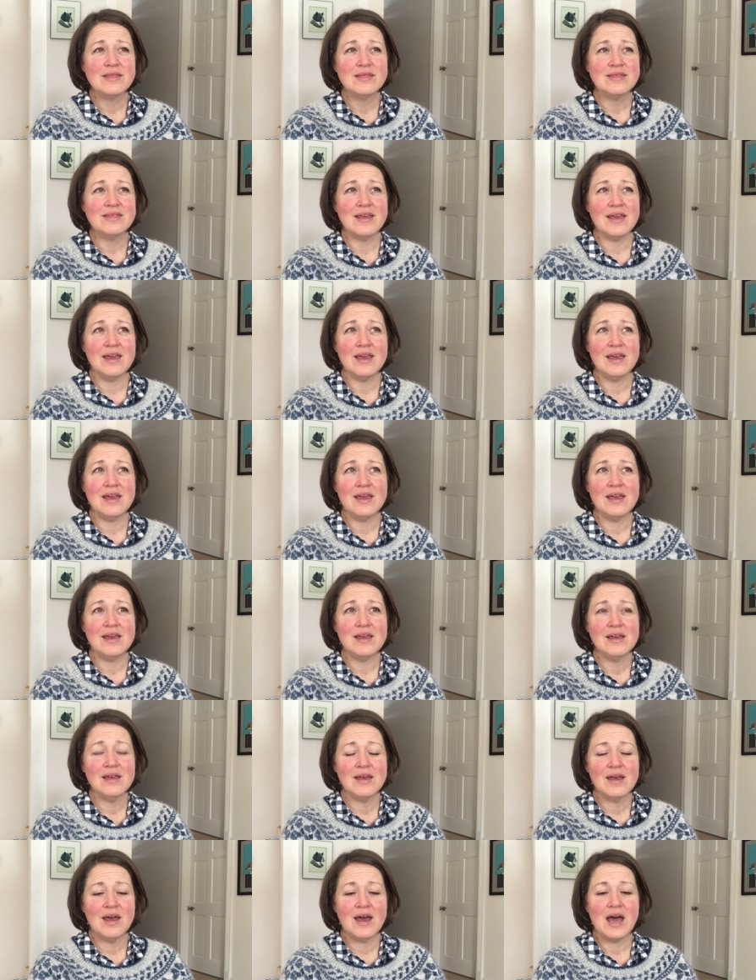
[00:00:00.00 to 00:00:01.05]

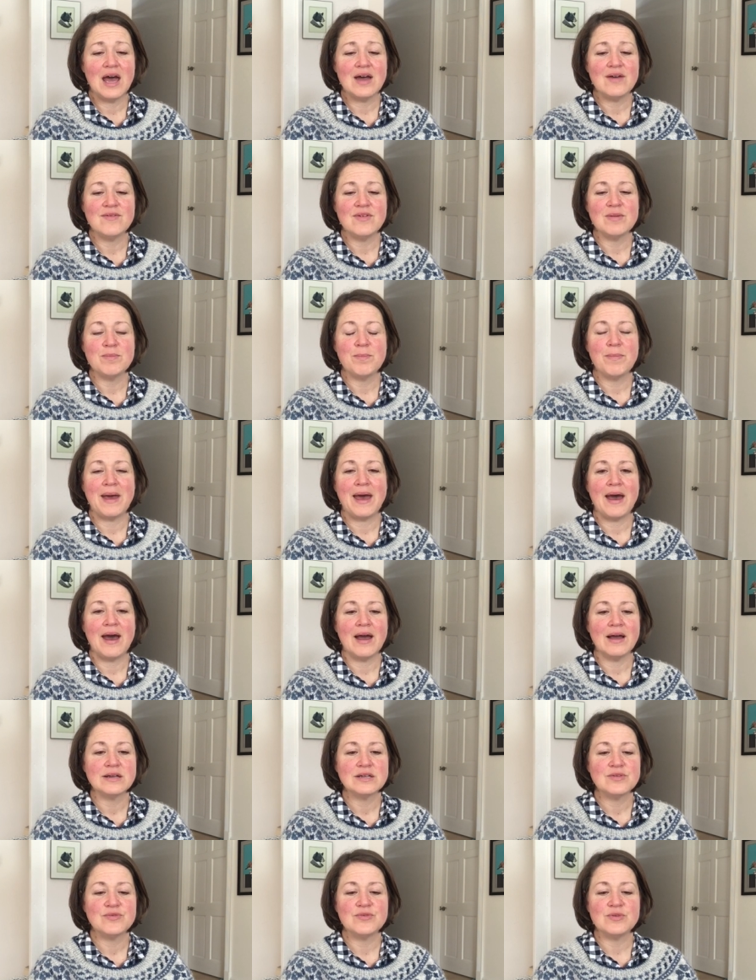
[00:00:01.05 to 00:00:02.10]
They have it
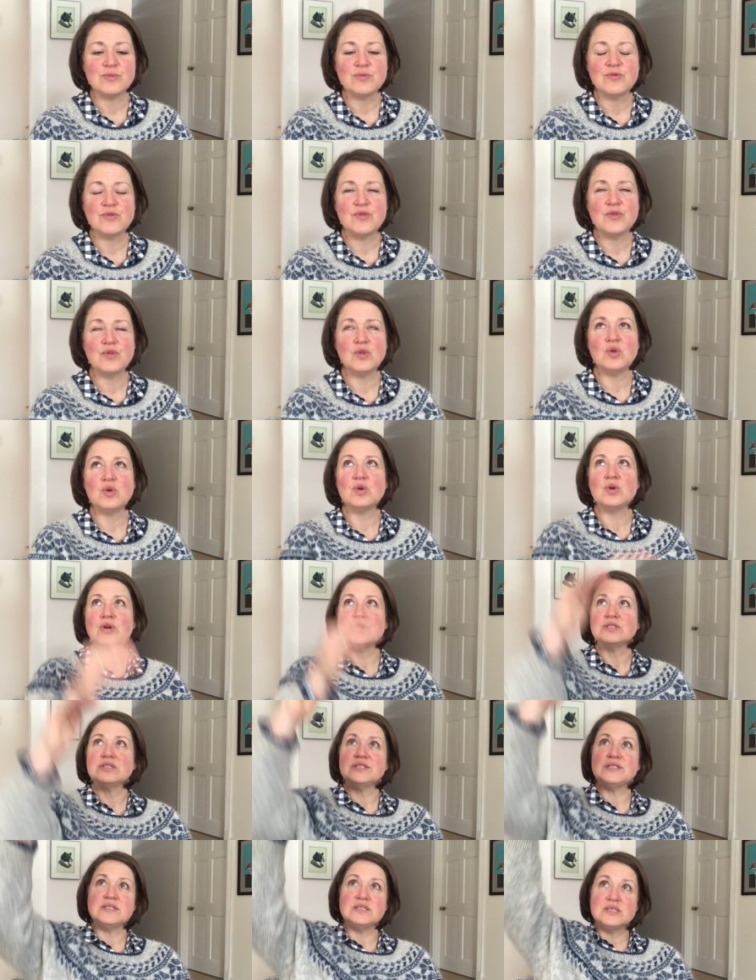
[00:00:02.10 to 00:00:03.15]
packed from floor
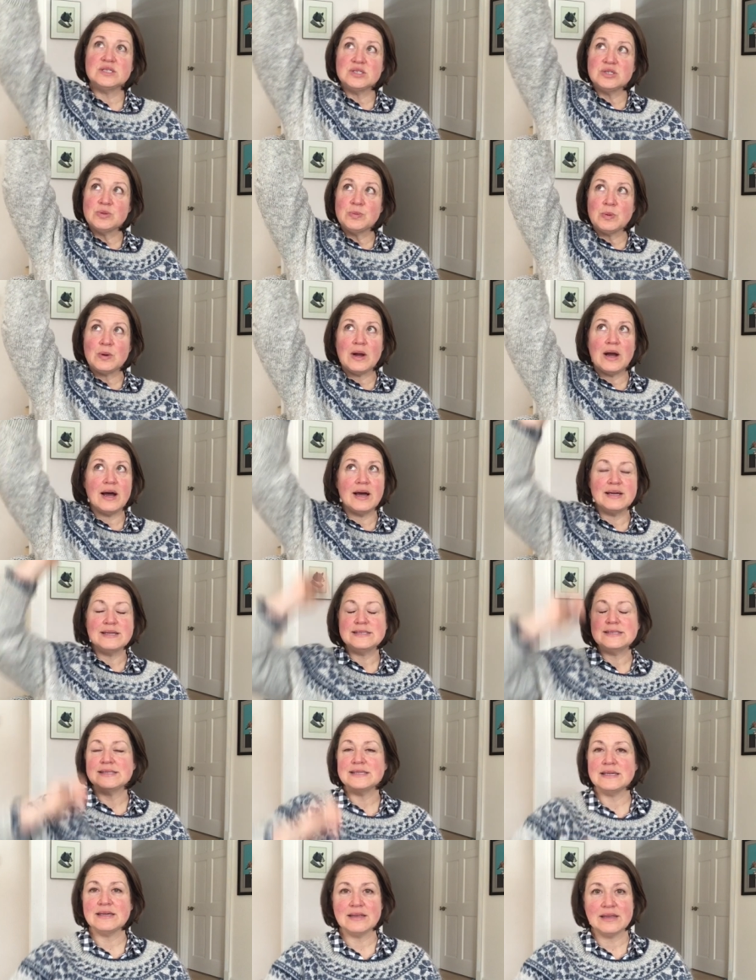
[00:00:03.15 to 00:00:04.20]
to super high
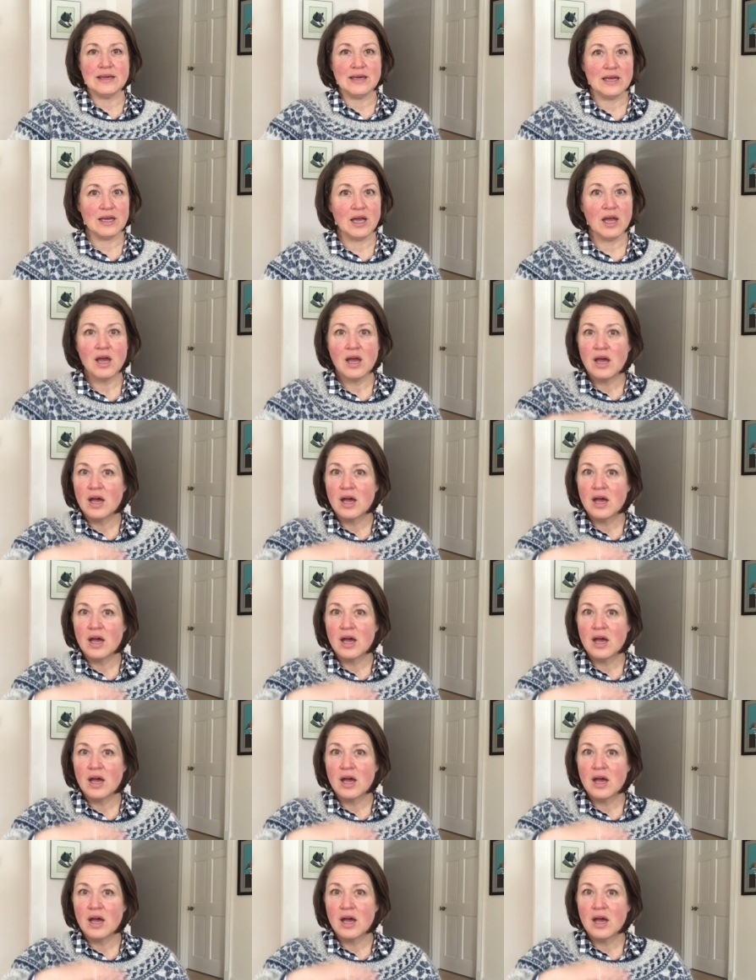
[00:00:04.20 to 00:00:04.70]
ceiling.